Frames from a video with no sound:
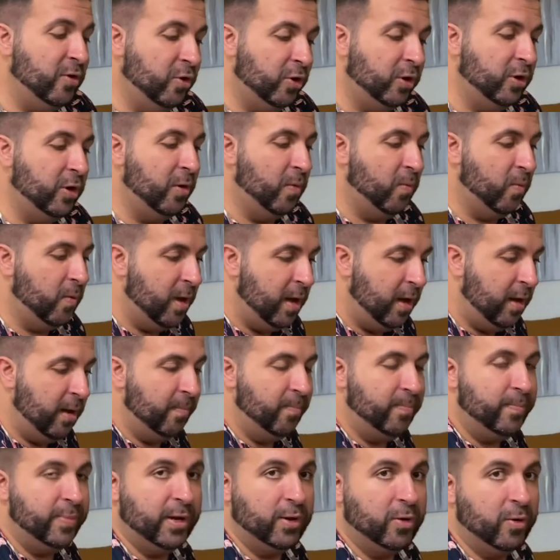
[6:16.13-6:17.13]
you're gonna want
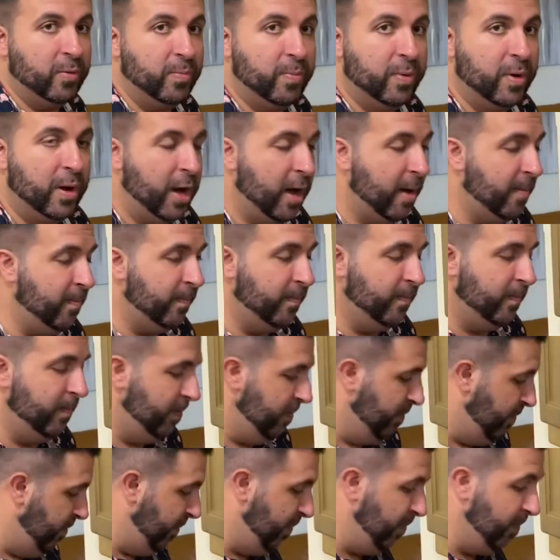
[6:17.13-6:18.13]
a bigger pot
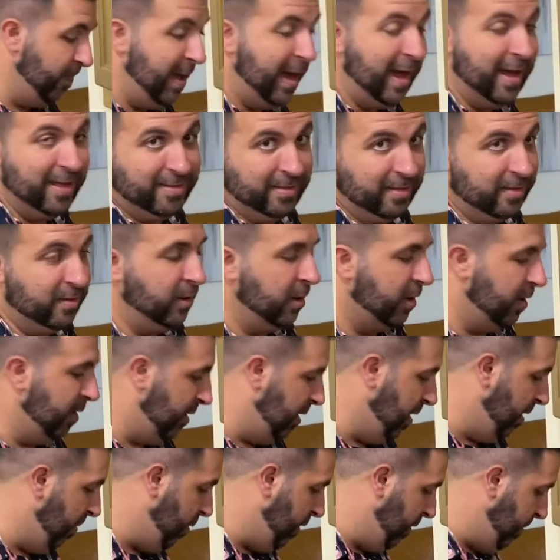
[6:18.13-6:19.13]
as it's gonna
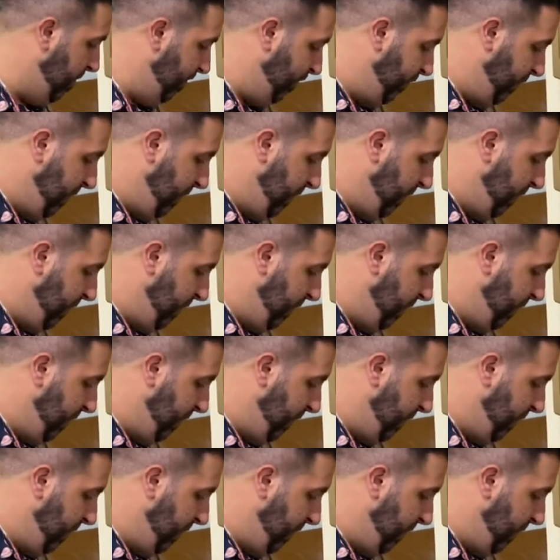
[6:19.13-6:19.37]
double.